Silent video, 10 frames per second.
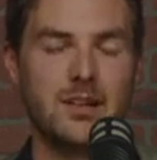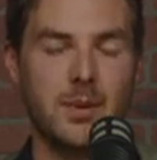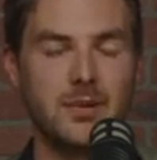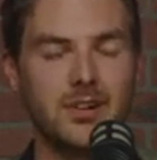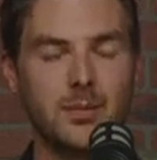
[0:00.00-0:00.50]

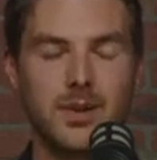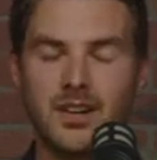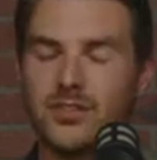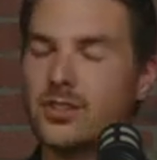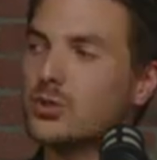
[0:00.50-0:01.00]
maybe a little
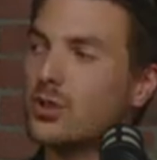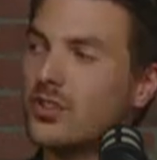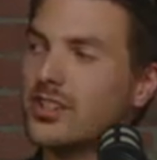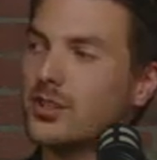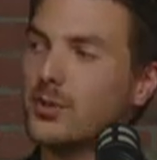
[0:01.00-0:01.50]
bit of control
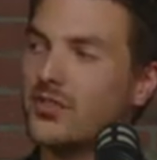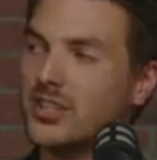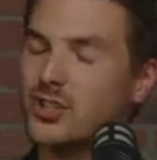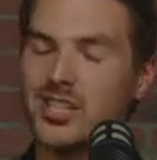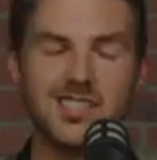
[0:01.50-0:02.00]
freaks or
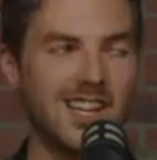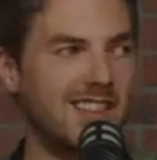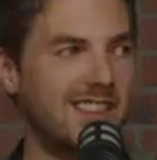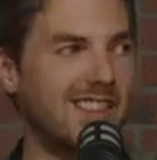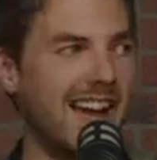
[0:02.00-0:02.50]
perfectionists, I
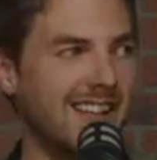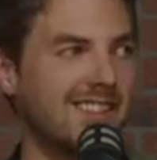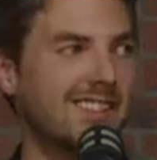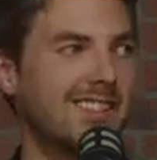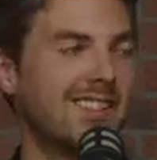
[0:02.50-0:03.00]
think
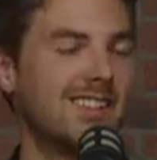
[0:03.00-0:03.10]
that's